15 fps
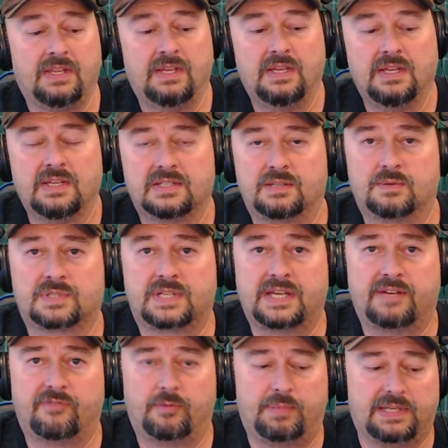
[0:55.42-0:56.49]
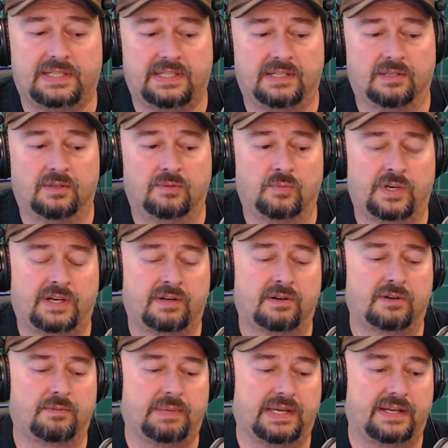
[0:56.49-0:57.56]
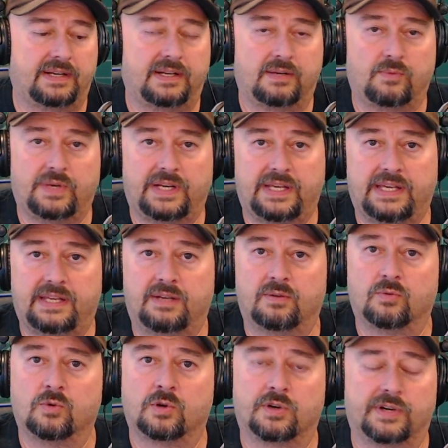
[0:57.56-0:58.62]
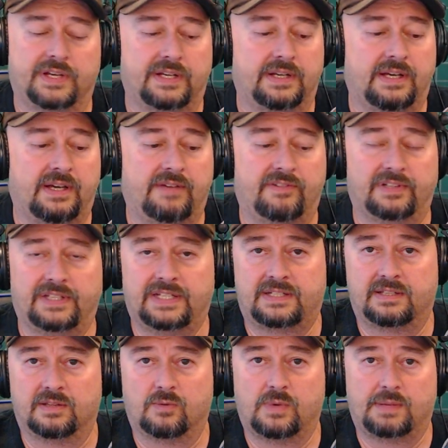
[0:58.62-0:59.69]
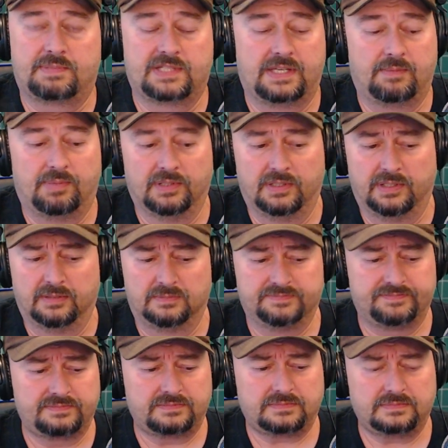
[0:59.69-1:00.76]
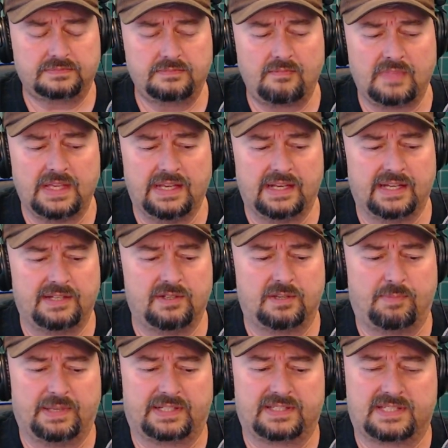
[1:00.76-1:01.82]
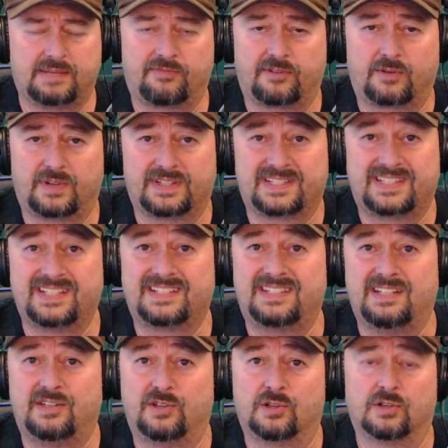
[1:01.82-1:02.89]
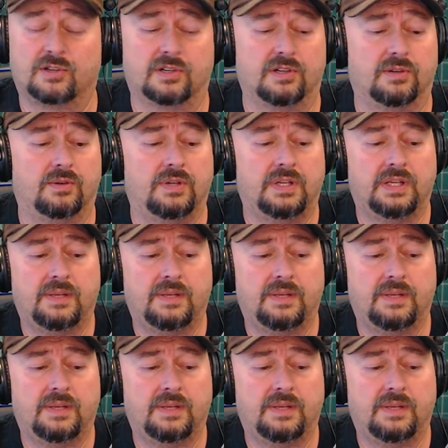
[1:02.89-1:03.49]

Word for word: So it was kind of a big deal, and when I heard about it, I went ahead and ordered it, and I'll have a link to the website below, and uh, you can pick this up for around sixty euro.